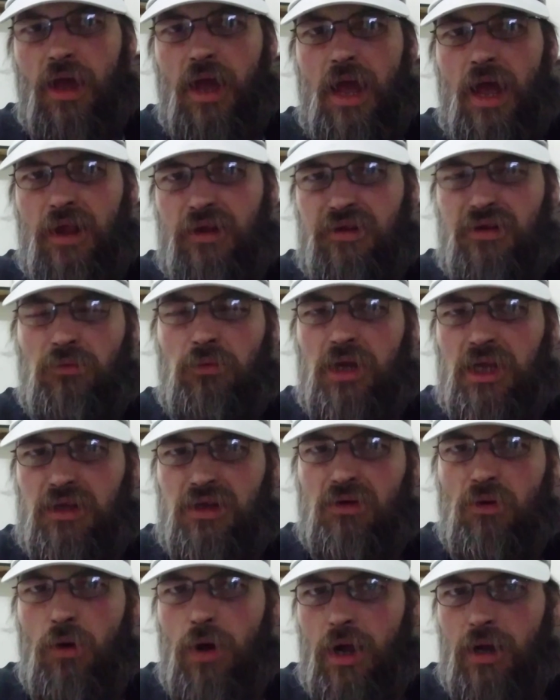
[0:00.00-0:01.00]
as the weeks
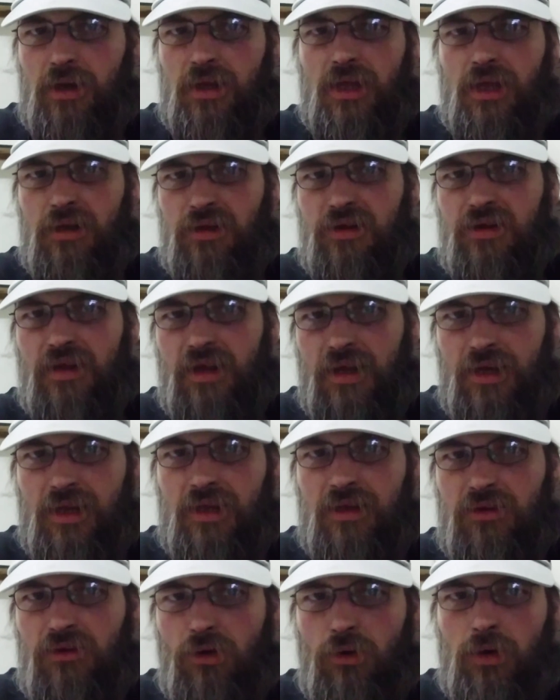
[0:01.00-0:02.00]
go on against San
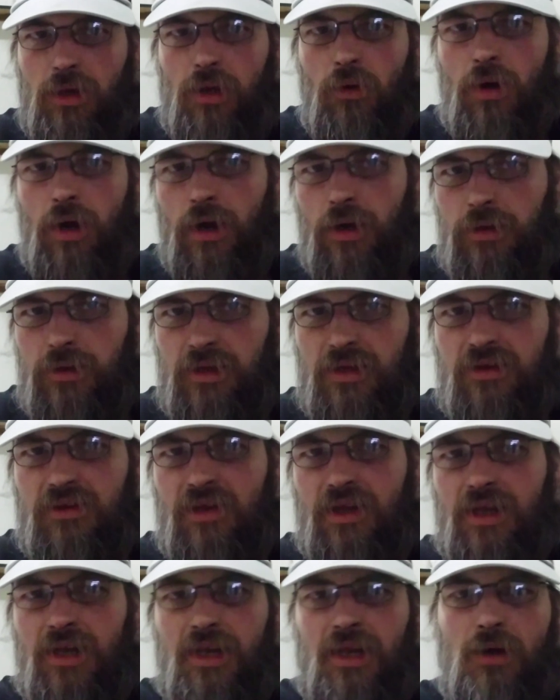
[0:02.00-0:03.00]
Antonio,
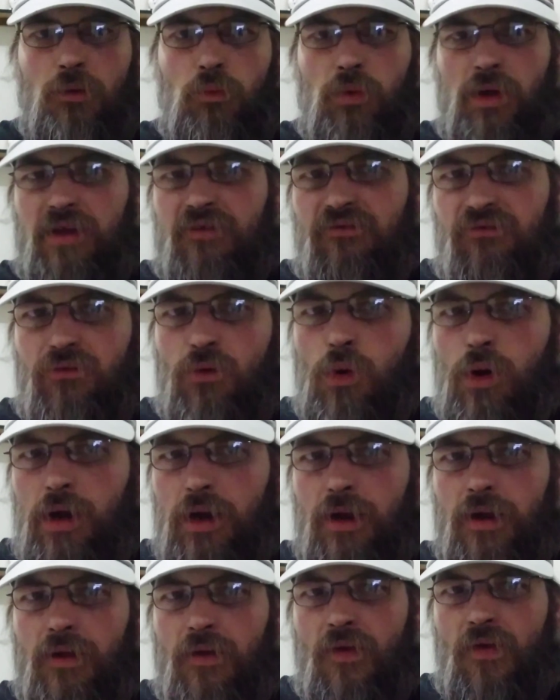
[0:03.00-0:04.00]
Arlington. And then week
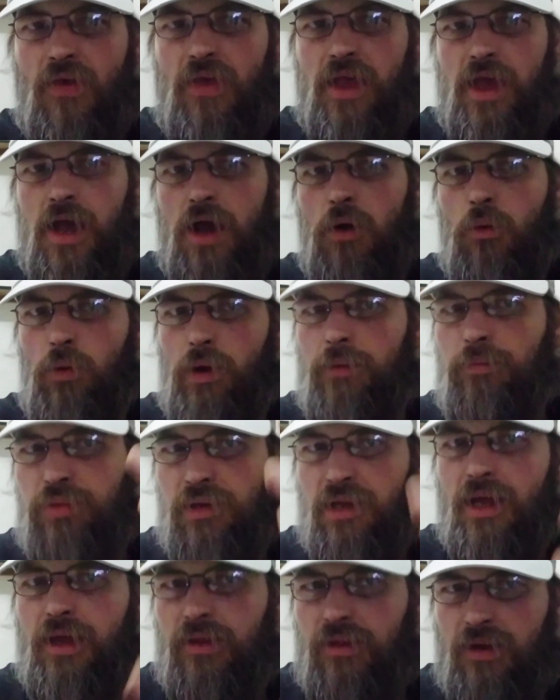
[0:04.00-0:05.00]
four, we
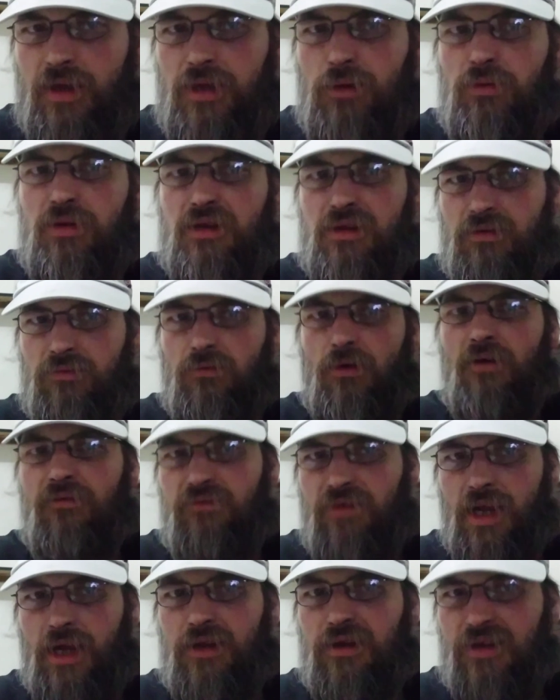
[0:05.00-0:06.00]
play the Houston
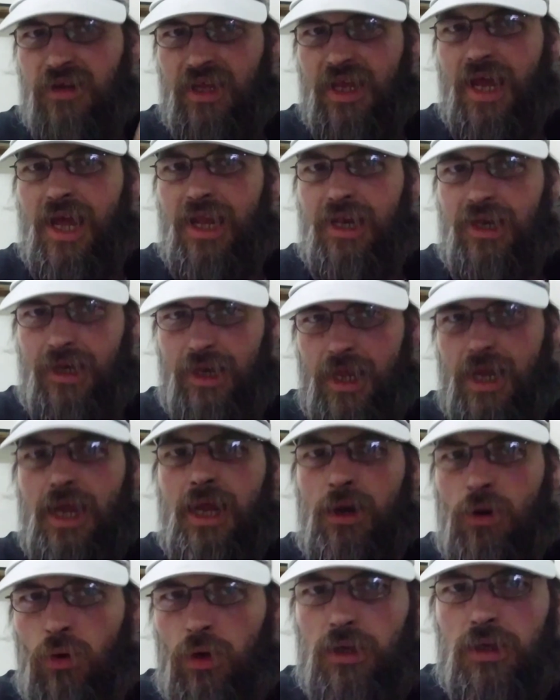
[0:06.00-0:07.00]
Roughnecks again
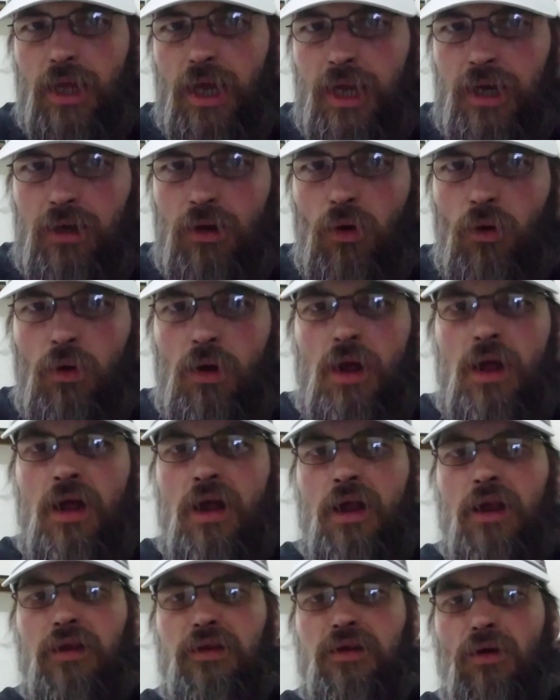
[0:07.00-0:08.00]
in Orlando.
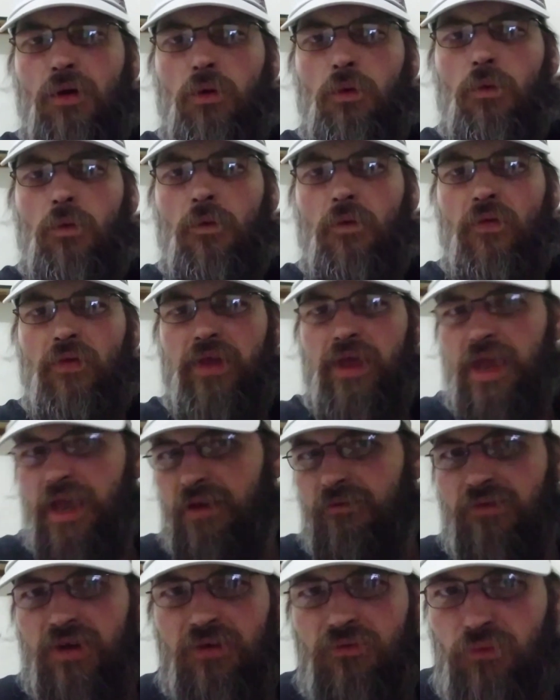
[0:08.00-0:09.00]
So
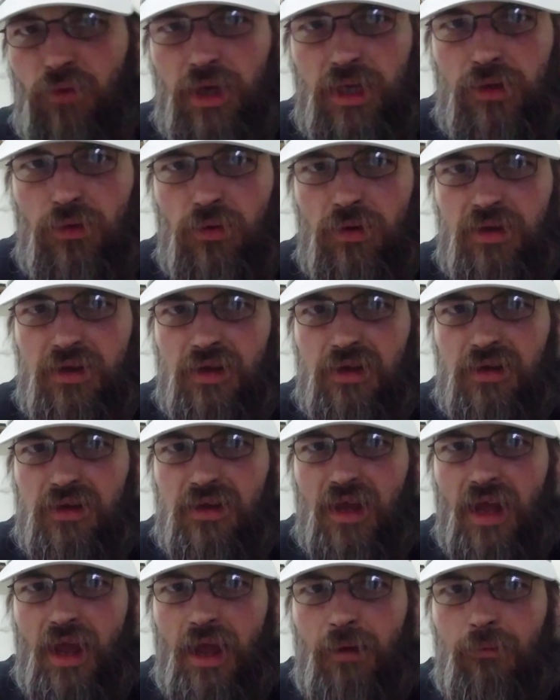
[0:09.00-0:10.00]
even if we lose this
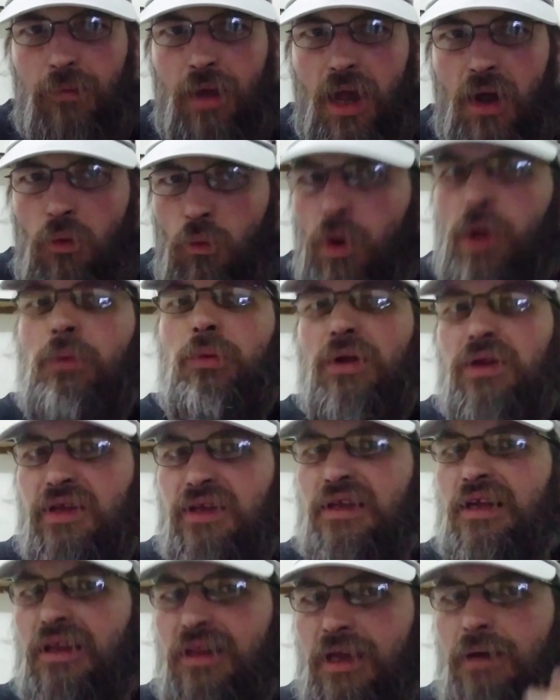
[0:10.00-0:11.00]
game, we will
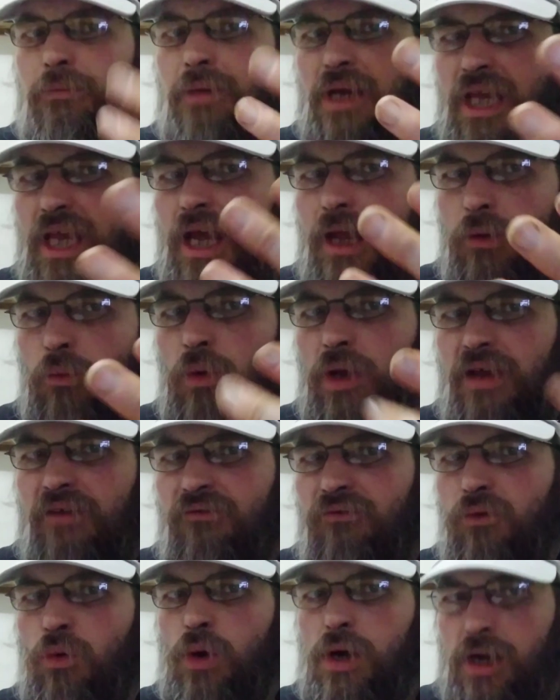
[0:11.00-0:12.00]
see them again week
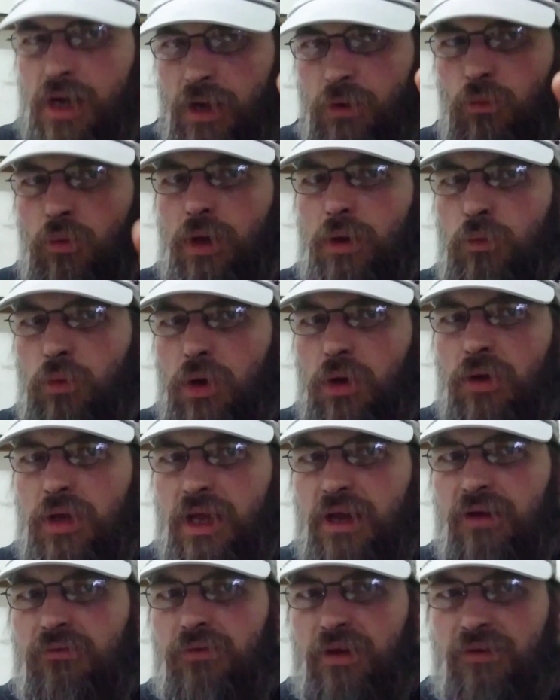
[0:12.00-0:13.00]
four and we will
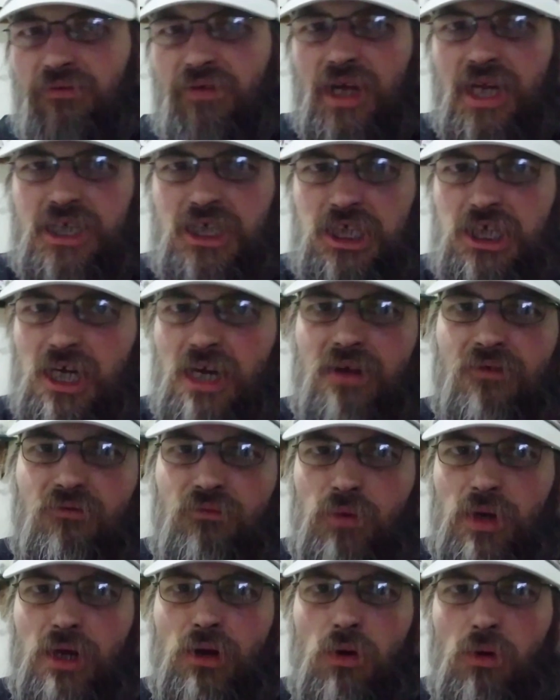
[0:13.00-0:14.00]
get revenge if
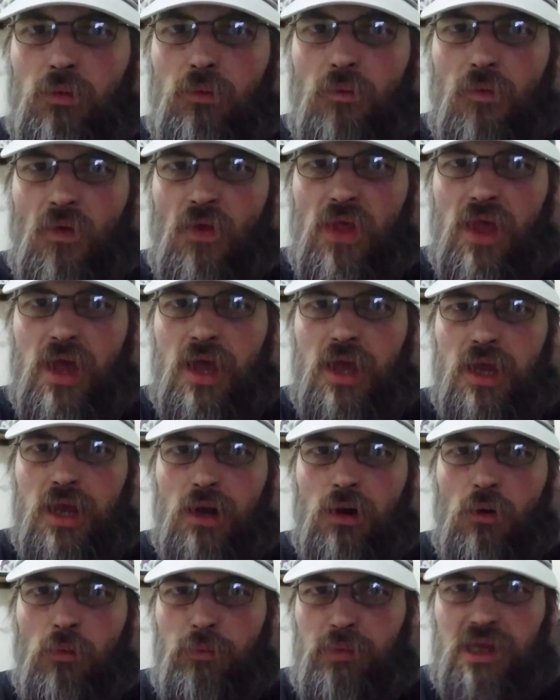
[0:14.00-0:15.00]
we don't, you
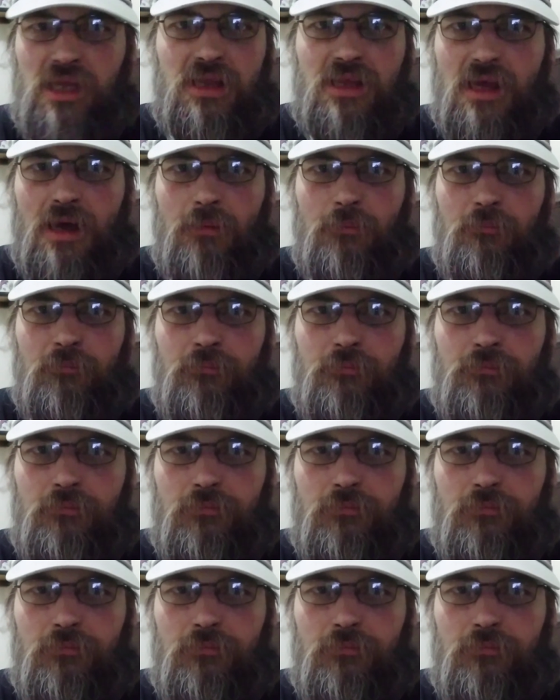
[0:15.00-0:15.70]
know, beat them